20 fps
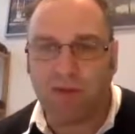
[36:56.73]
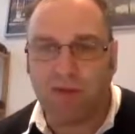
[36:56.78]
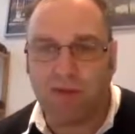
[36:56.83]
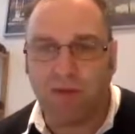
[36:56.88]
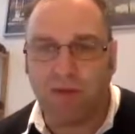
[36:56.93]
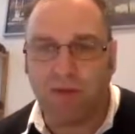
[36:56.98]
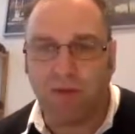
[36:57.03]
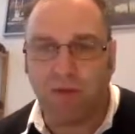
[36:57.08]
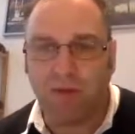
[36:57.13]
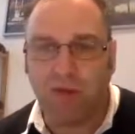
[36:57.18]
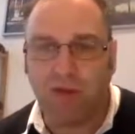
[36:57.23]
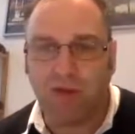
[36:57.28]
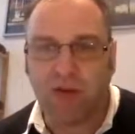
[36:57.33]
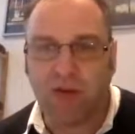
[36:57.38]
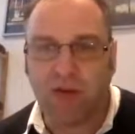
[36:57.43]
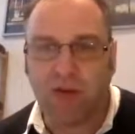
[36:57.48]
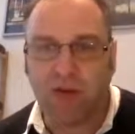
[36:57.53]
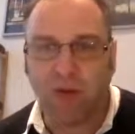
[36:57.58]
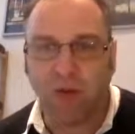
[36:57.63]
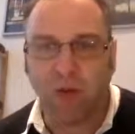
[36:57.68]

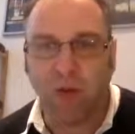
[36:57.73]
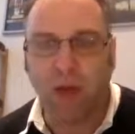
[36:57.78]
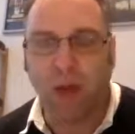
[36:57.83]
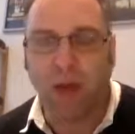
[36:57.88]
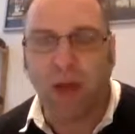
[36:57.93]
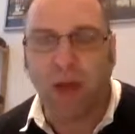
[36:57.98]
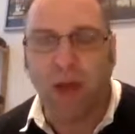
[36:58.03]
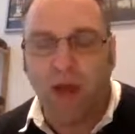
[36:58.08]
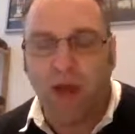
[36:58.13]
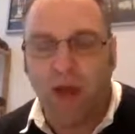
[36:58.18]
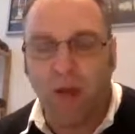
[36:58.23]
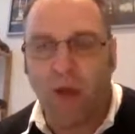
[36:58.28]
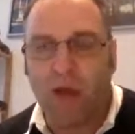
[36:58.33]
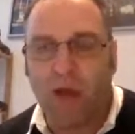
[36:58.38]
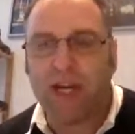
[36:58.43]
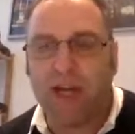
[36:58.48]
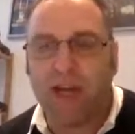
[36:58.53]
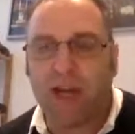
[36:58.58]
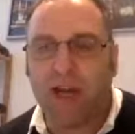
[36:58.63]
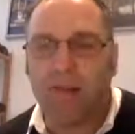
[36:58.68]
information, a
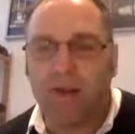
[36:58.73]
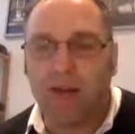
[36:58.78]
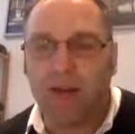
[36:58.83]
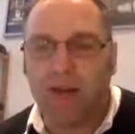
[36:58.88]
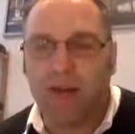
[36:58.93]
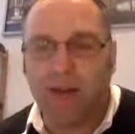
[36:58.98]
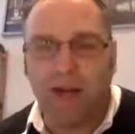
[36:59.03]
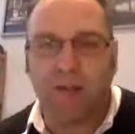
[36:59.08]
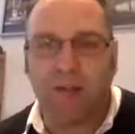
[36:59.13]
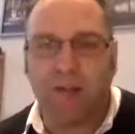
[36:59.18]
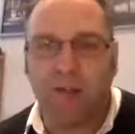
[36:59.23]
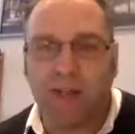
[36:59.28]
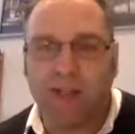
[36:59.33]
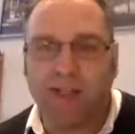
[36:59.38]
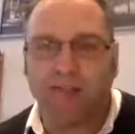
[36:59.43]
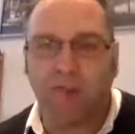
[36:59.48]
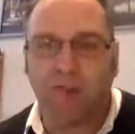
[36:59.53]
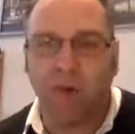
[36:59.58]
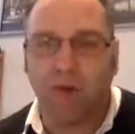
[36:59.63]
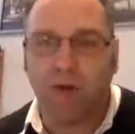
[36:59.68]
ready database
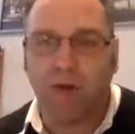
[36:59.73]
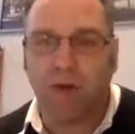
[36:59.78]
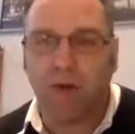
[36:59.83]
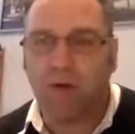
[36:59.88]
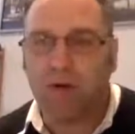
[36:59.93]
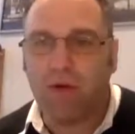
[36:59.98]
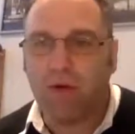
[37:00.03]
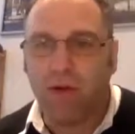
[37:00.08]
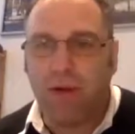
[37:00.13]
for their